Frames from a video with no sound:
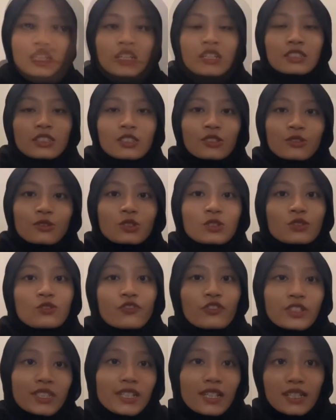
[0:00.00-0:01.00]
So, to
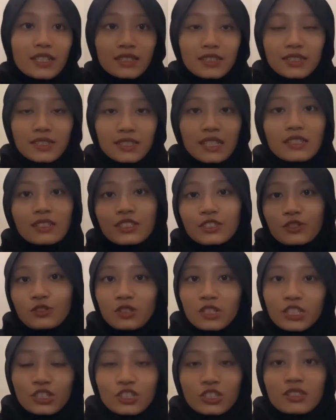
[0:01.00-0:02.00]
further understand these
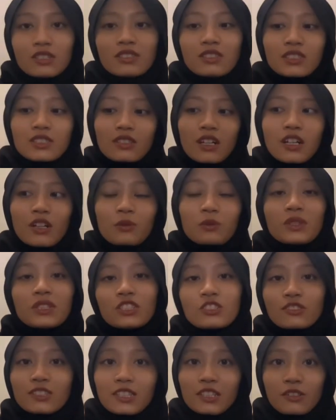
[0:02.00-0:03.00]
relations, we need
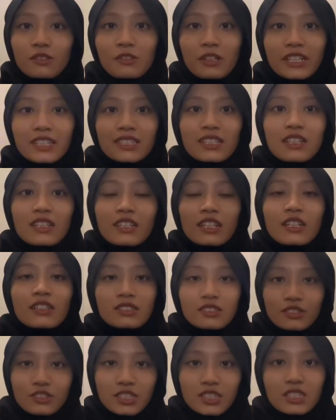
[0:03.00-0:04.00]
to take a look at their
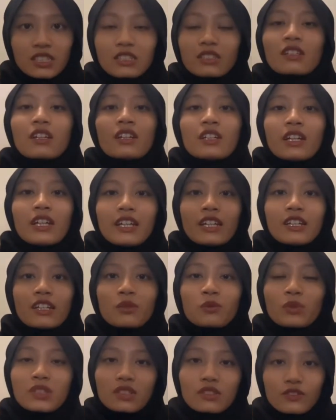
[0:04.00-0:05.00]
characteristics.
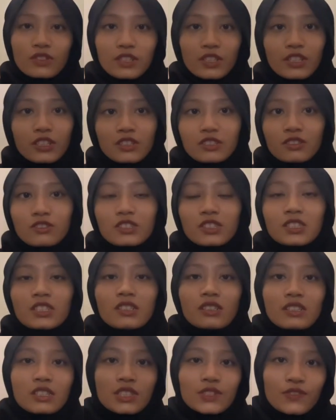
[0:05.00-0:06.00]
And one of the characteristics
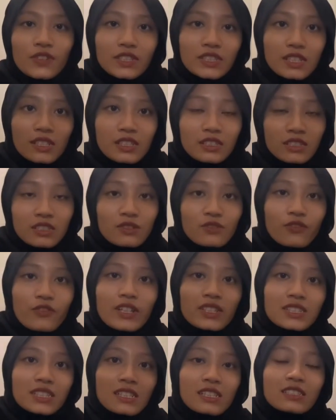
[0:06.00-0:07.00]
is
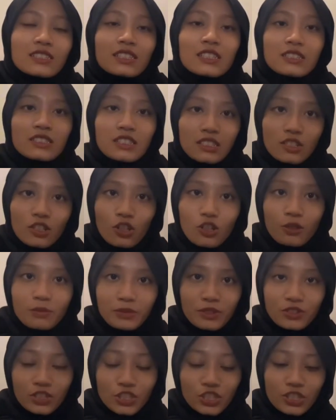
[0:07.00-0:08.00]
facilitating
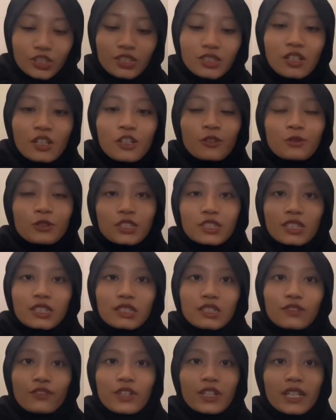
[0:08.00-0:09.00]
cooperation, which can
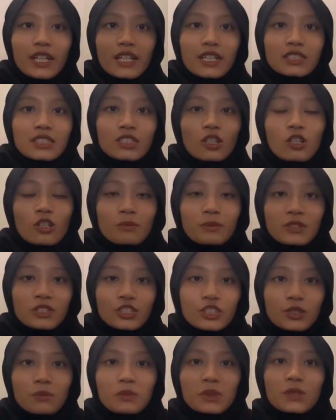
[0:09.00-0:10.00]
define as
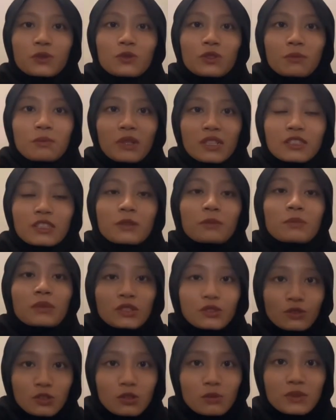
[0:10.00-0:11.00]
cooperation between multiple
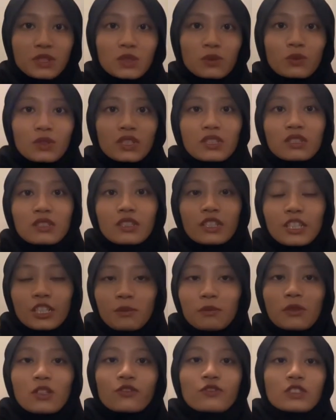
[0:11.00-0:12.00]
groups with the aim
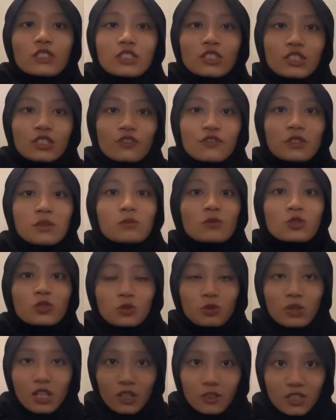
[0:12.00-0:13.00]
of achieving
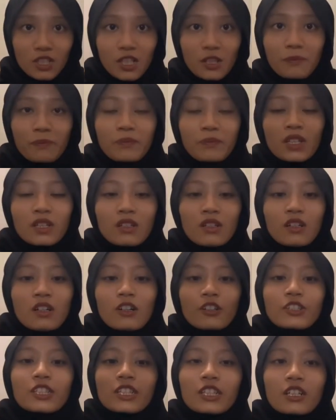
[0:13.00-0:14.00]
mutual outcome.
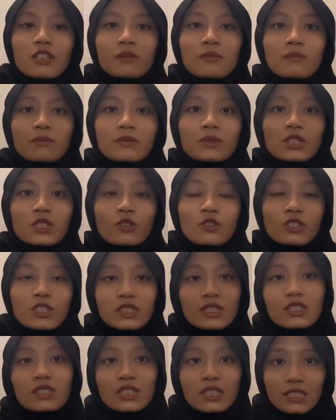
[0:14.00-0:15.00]
Okay, so
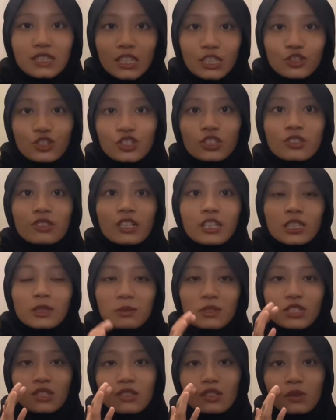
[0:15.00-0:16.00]
this is essential,
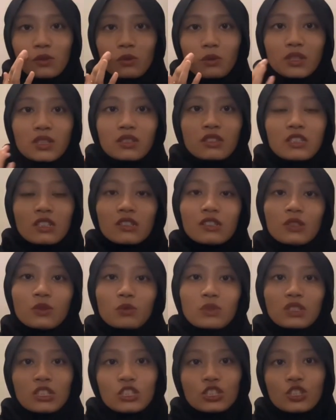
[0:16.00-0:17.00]
especially when dealing
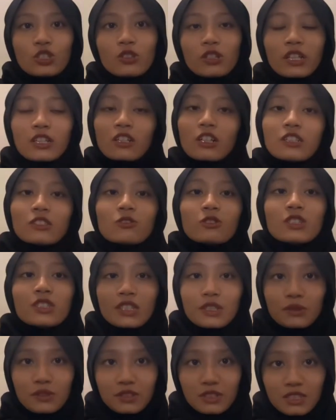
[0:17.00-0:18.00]
with issues like
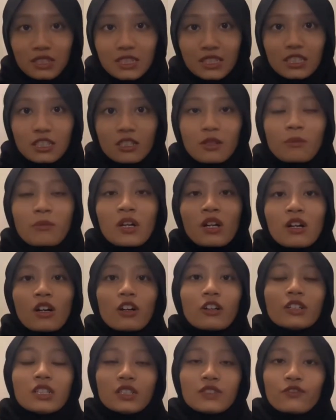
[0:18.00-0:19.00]
counter-terrorism
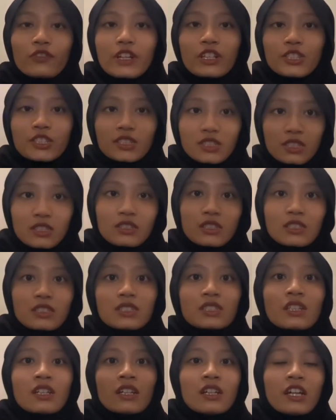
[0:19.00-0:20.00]
or infectious disease.
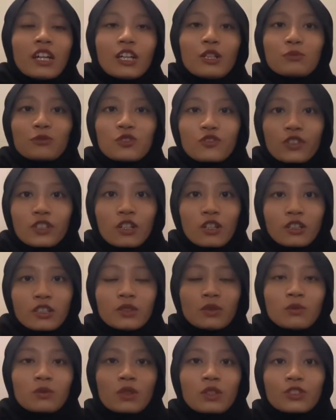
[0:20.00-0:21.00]
And moving
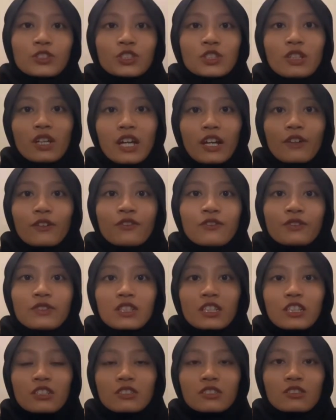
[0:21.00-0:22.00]
on, we also have the
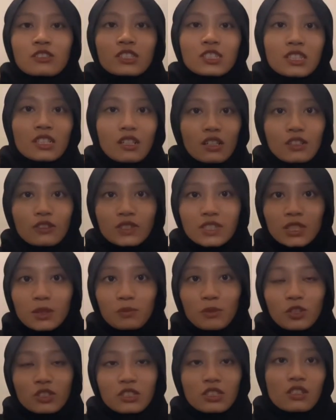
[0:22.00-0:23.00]
characteristic of
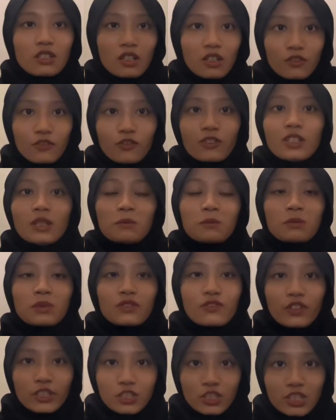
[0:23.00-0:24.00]
supporting conflict
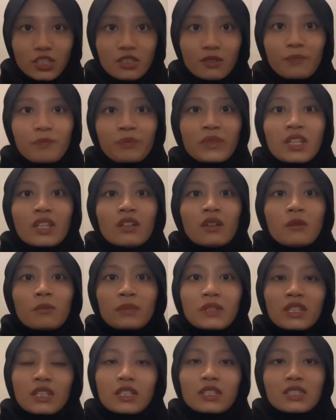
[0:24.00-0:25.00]
prevention,
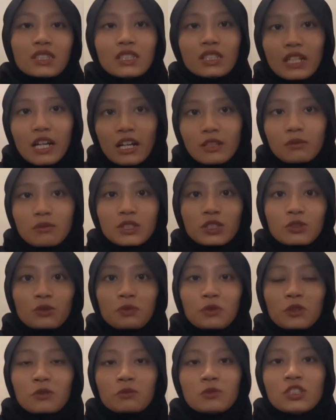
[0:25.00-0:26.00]
because it helps to
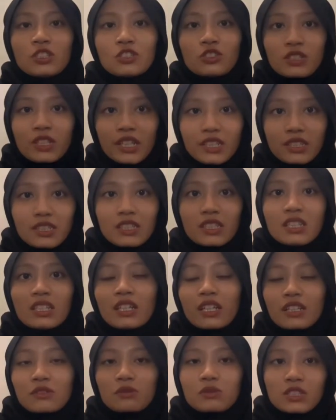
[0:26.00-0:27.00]
promote unity
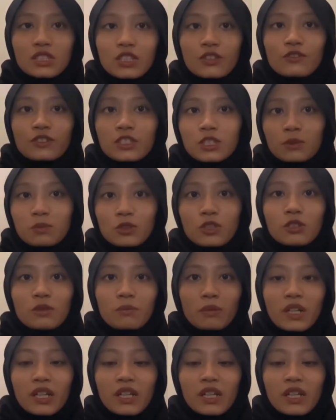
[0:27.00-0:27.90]
and resolve dispute by